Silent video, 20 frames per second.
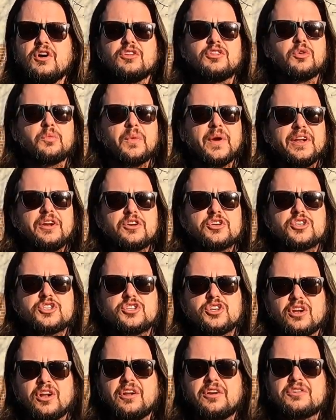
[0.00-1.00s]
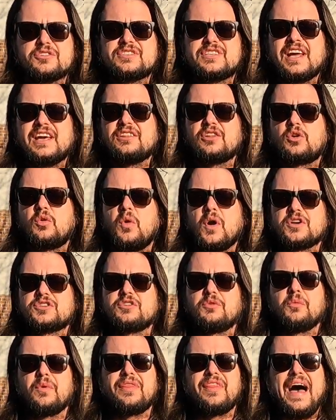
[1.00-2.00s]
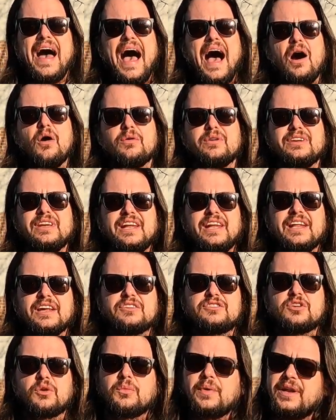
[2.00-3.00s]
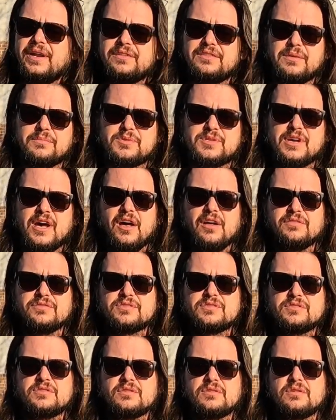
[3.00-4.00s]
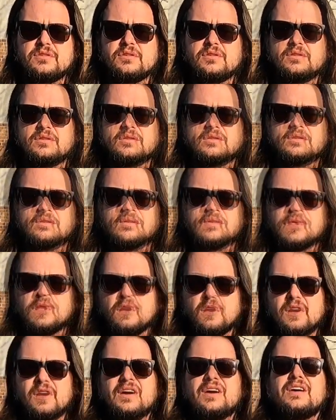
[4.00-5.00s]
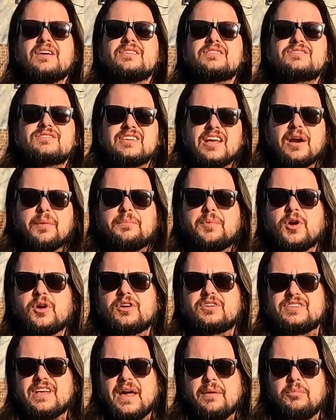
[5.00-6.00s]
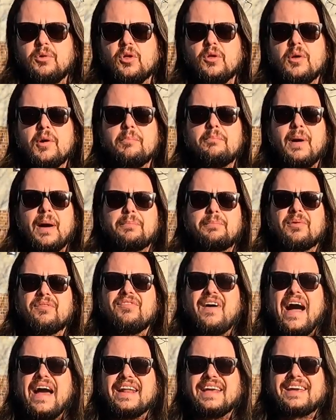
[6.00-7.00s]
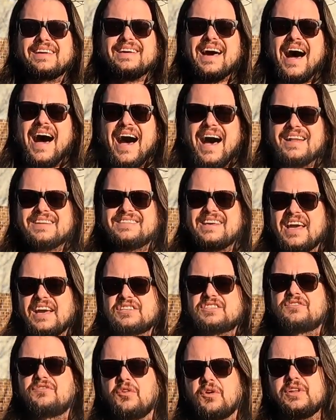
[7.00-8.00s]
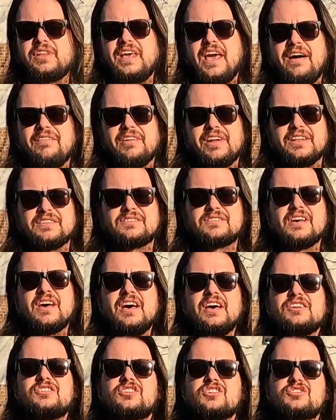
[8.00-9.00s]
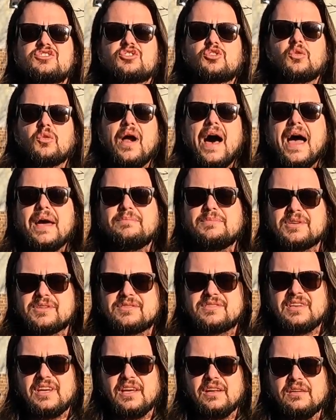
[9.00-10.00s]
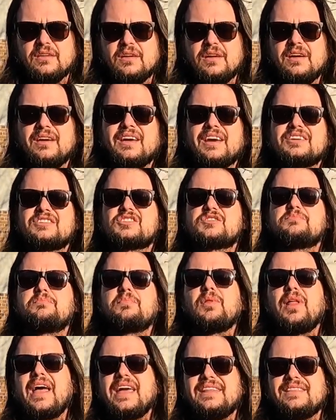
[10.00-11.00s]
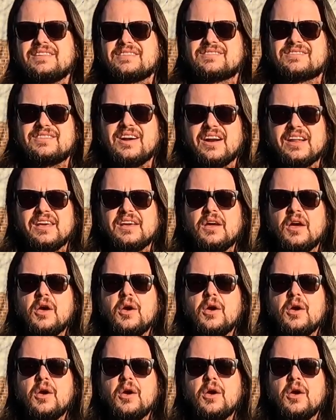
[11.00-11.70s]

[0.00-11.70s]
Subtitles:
The reader should understand the question without needing to read it themselves. Set up your example by providing context for the evidence, describe the scene, explain the study,